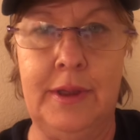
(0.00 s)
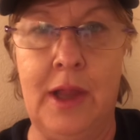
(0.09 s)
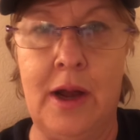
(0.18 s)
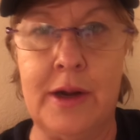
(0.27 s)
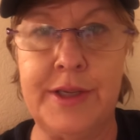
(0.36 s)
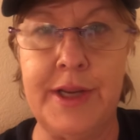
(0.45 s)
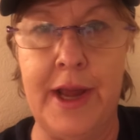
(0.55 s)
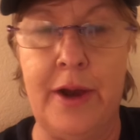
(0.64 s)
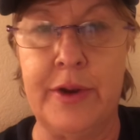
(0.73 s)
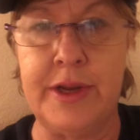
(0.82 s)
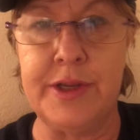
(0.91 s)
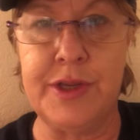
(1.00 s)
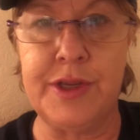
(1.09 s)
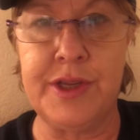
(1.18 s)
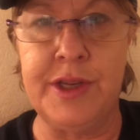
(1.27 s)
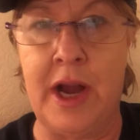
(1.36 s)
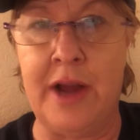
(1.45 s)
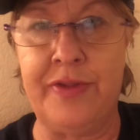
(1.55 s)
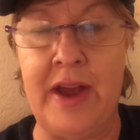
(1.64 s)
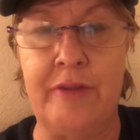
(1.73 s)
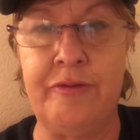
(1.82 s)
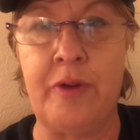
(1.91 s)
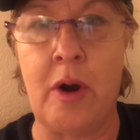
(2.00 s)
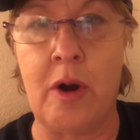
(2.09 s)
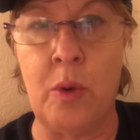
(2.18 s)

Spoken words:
lockdown is not that far